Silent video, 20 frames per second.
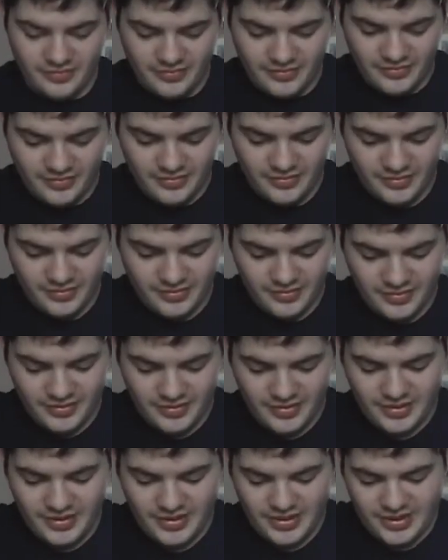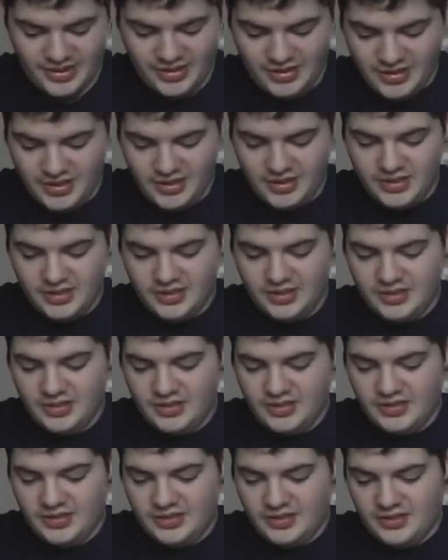
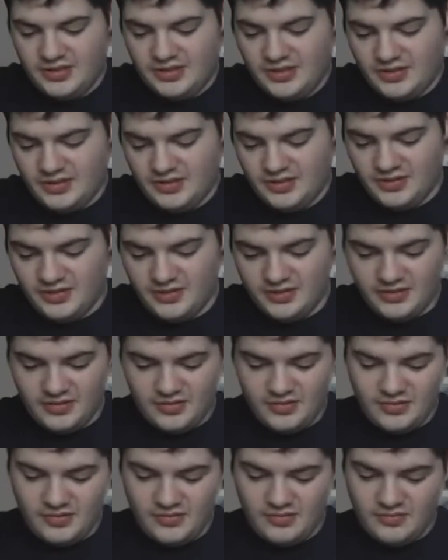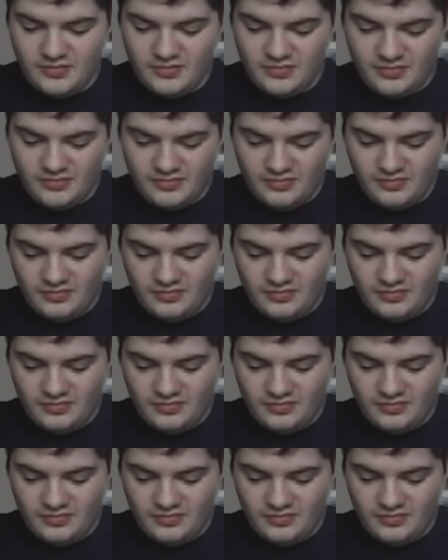[no speech]